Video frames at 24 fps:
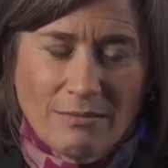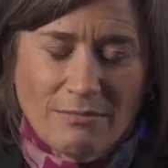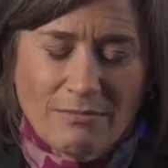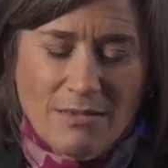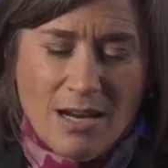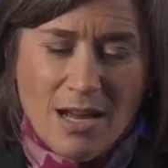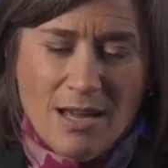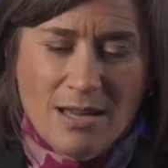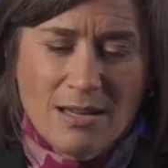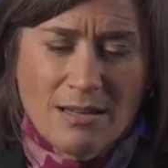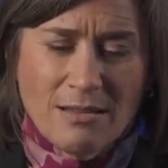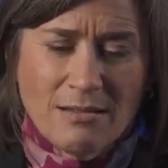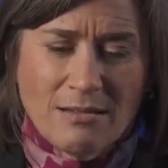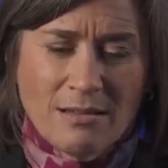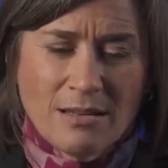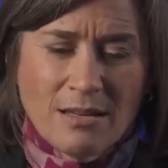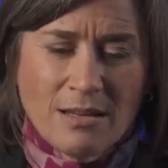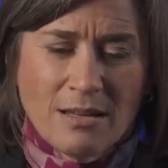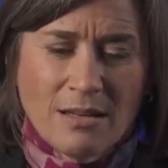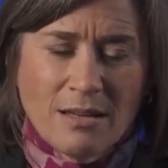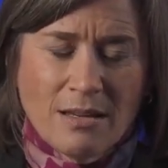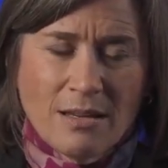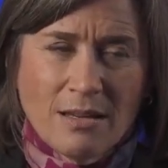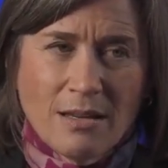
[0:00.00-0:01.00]
right?
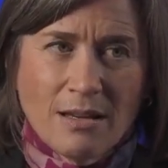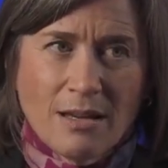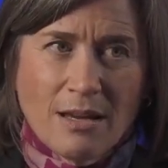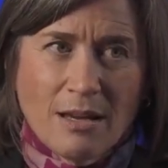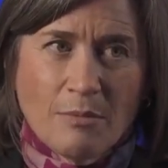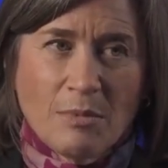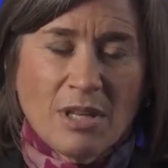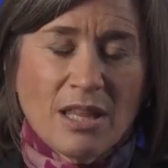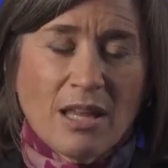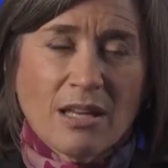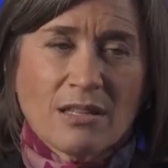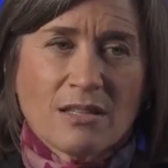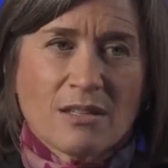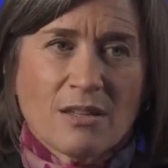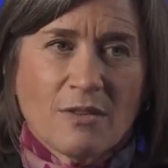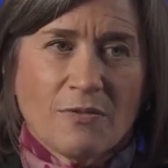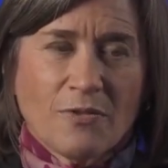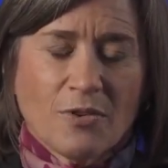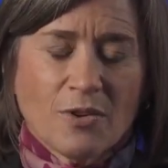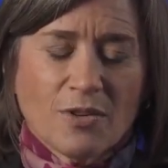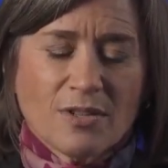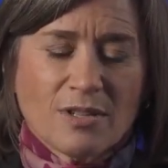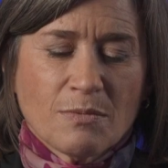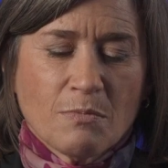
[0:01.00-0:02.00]
I mean, that's the
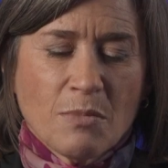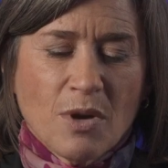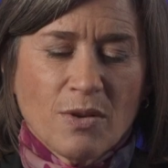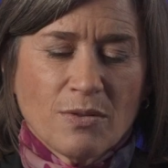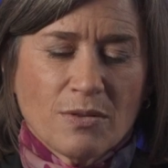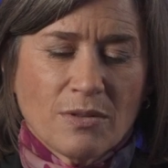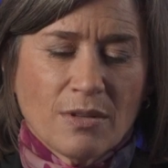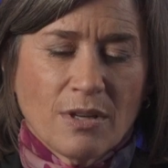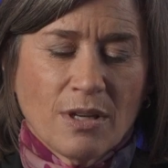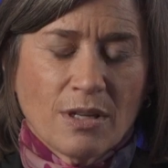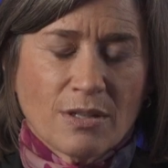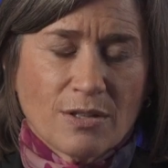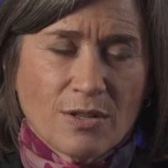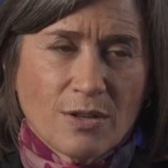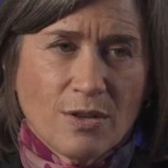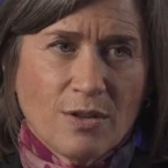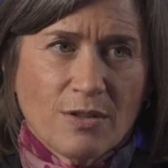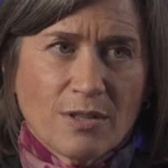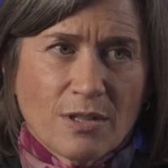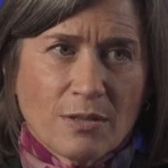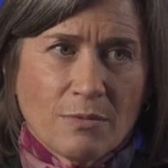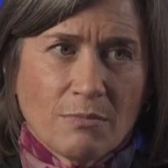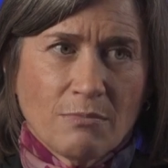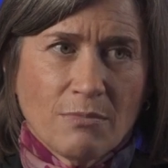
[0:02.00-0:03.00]
first
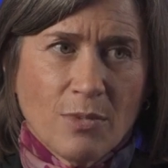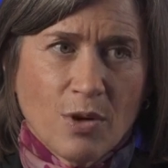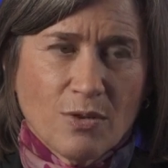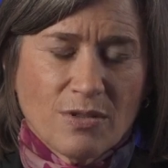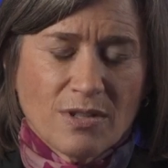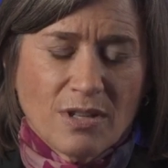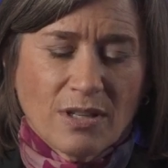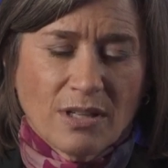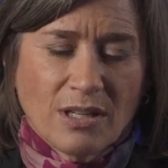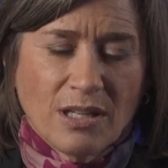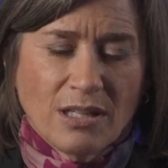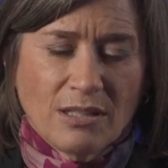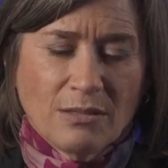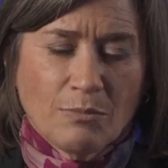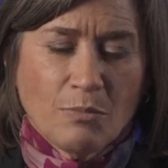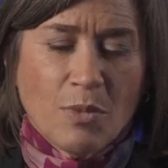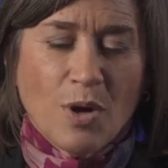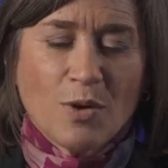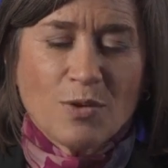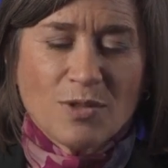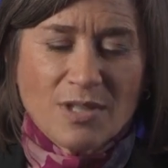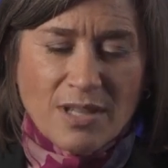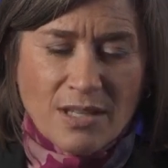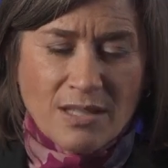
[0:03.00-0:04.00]
excuse
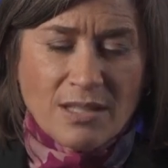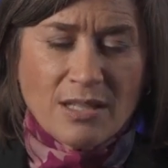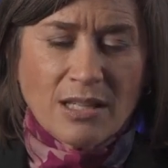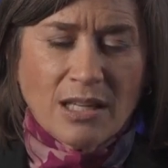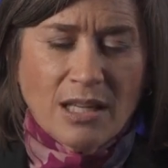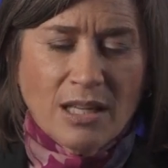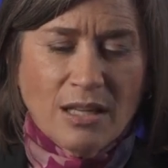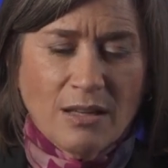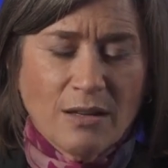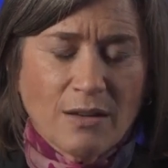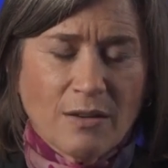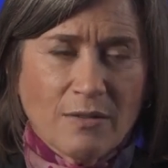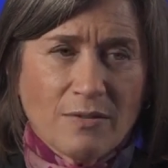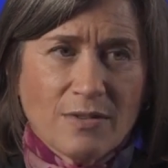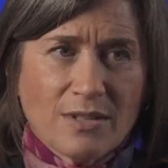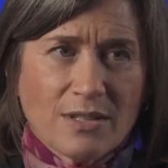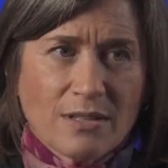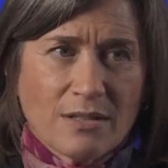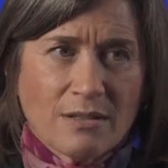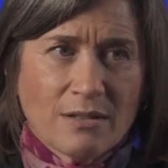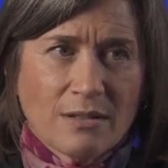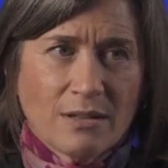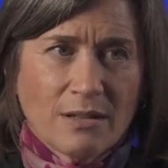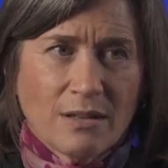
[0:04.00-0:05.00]
Moses
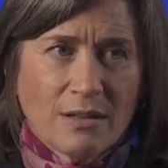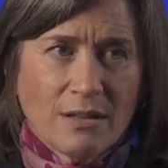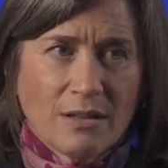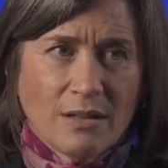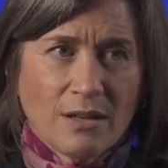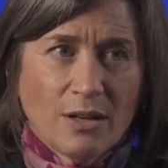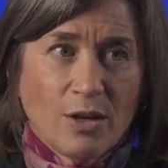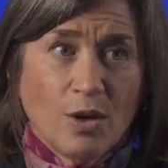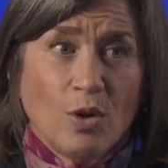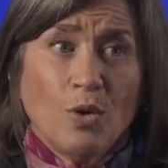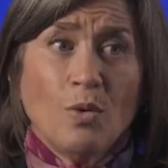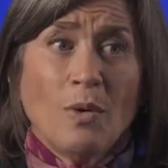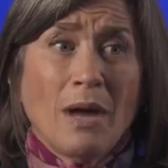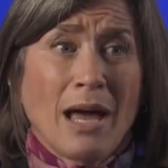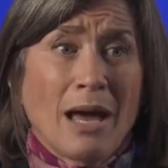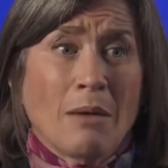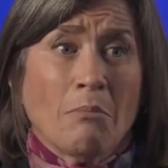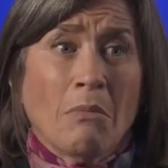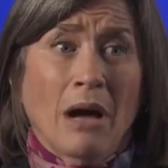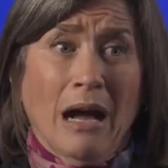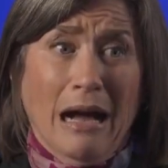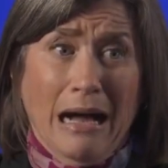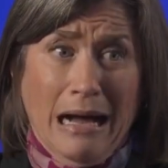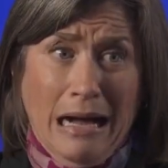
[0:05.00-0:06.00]
gives. Who
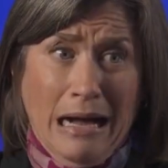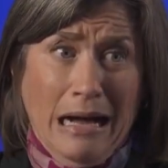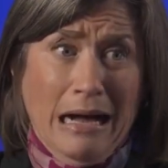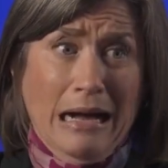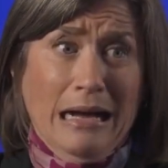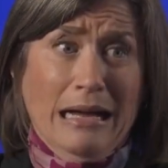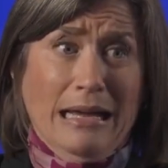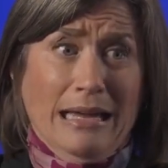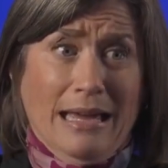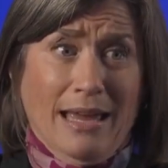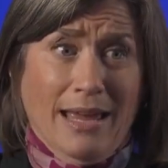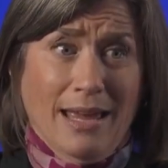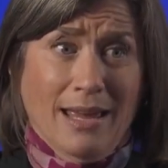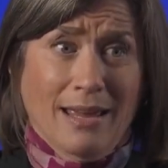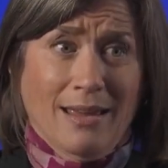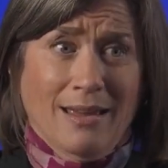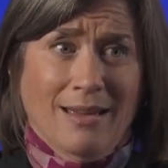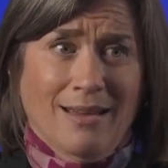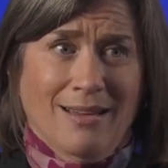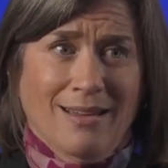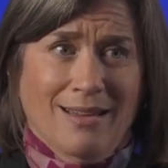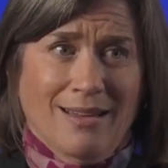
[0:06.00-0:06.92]
am I